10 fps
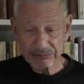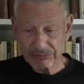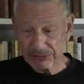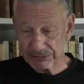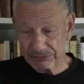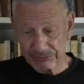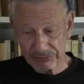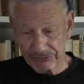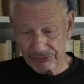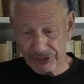the
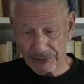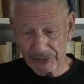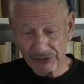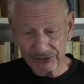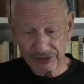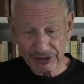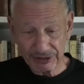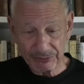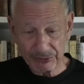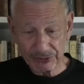famous
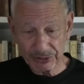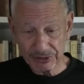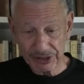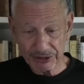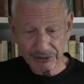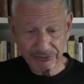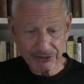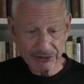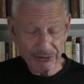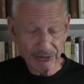story often
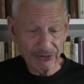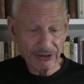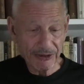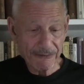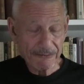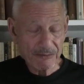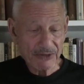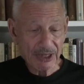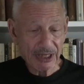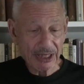used
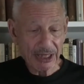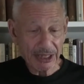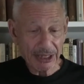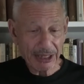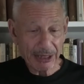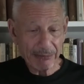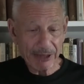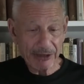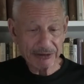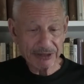
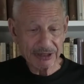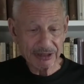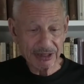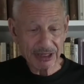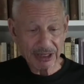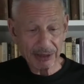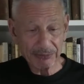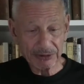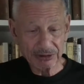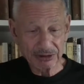about a
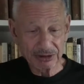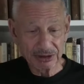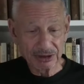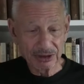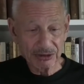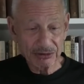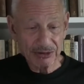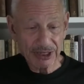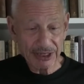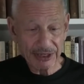couple who
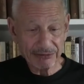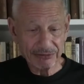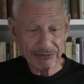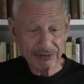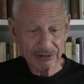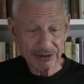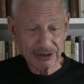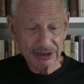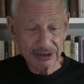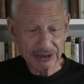have
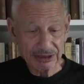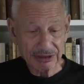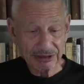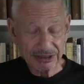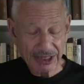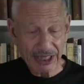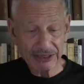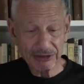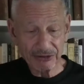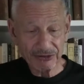
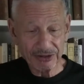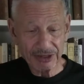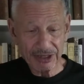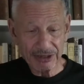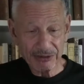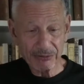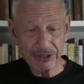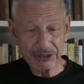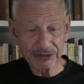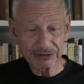candles in their
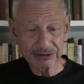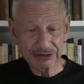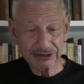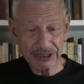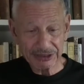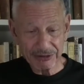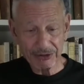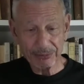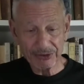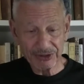window at
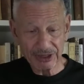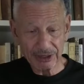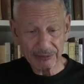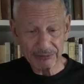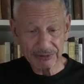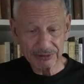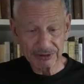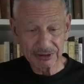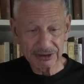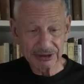Christmas time.
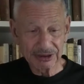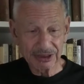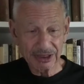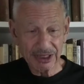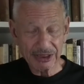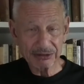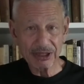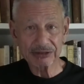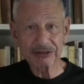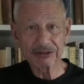They go
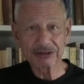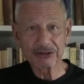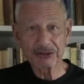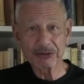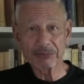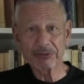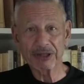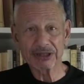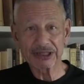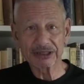out to a party.